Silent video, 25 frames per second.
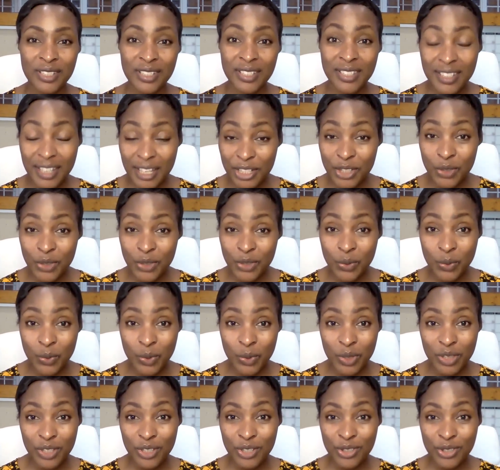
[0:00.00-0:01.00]
discuss with
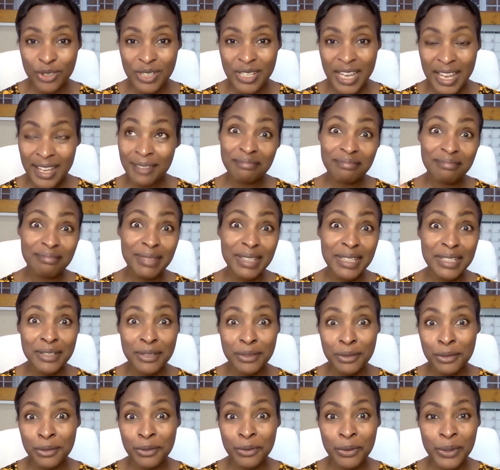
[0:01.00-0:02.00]
you today,
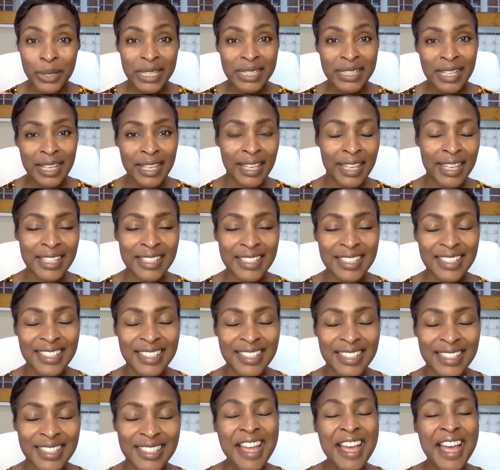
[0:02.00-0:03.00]
as always, I
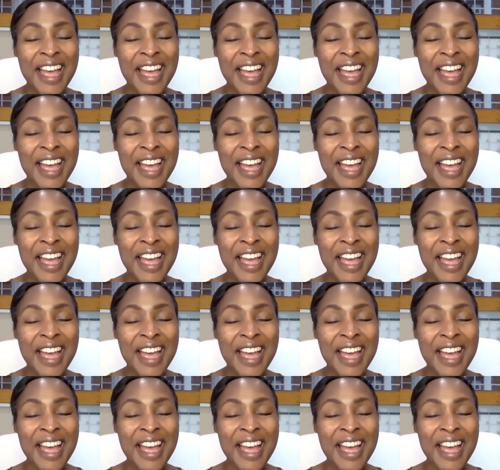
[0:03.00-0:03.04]
guess.